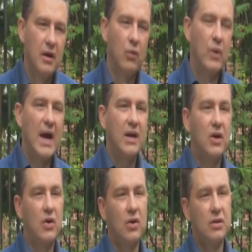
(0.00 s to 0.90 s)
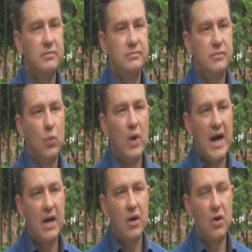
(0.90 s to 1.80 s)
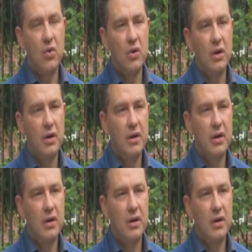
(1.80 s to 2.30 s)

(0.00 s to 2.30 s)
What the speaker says: a radical, wacko